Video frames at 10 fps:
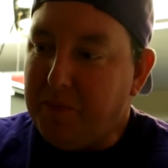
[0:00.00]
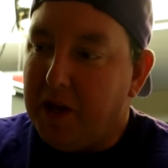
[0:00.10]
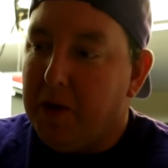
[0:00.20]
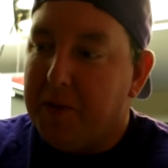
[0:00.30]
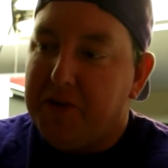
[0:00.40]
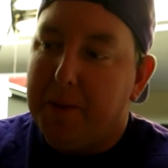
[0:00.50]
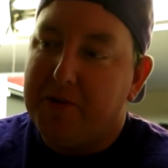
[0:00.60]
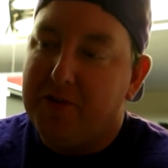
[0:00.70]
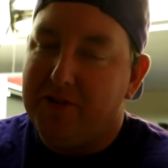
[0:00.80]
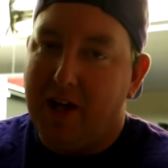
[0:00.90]
the
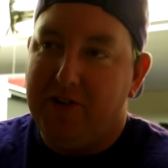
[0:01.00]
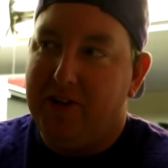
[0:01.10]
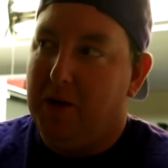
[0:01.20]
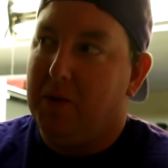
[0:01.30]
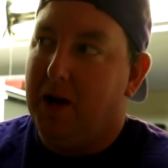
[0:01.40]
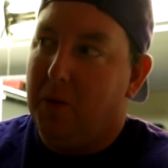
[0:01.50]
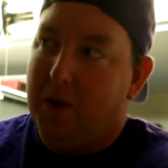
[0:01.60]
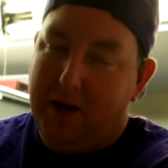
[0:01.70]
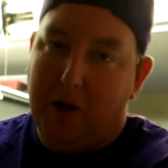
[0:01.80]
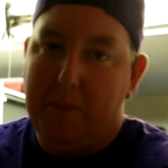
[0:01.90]
temperature's not sitting where I
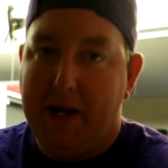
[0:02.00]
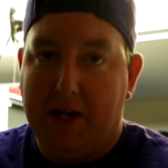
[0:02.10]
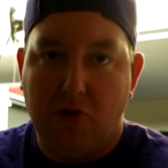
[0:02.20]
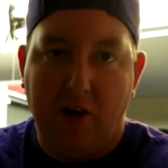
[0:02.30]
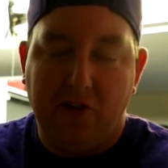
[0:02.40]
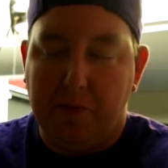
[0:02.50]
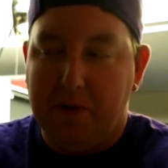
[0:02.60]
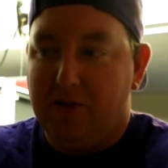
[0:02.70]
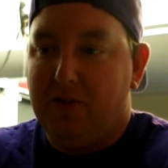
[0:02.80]
want, and I'll make adjustments.